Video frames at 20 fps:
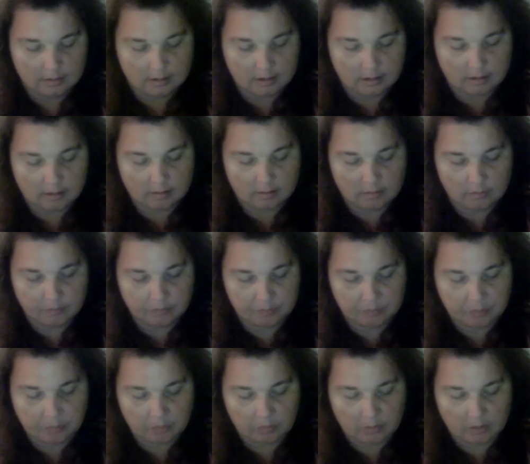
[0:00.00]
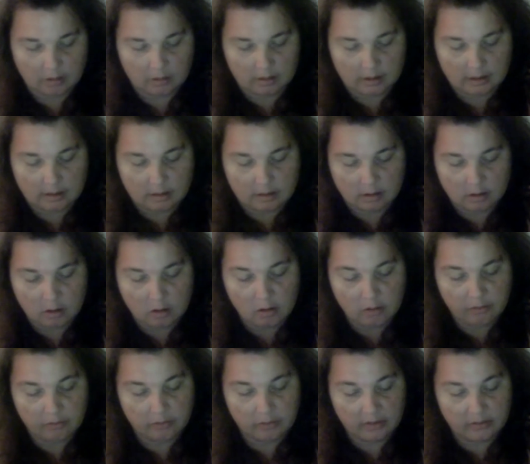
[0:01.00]
So it's
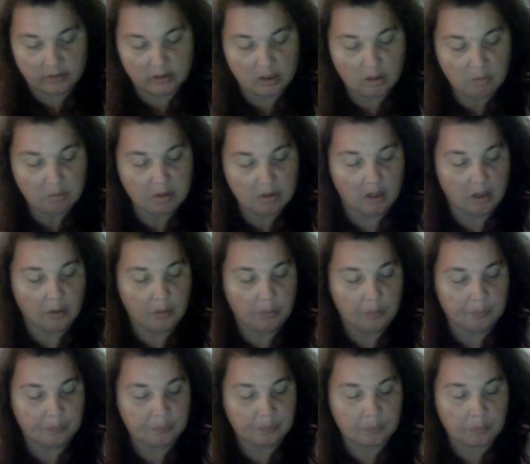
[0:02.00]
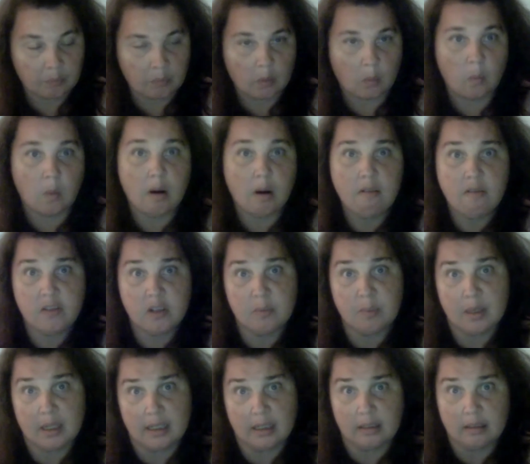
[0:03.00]
soft. If you don't know, where have you
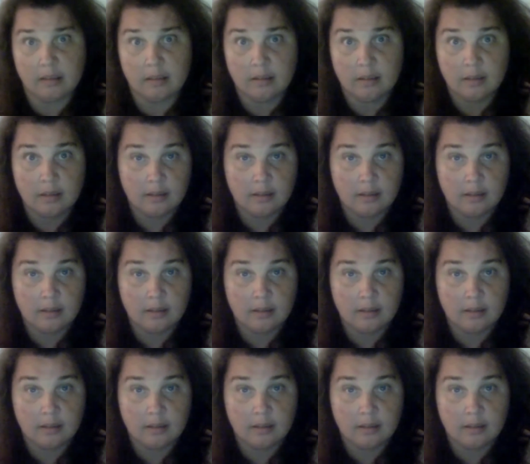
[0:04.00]
been?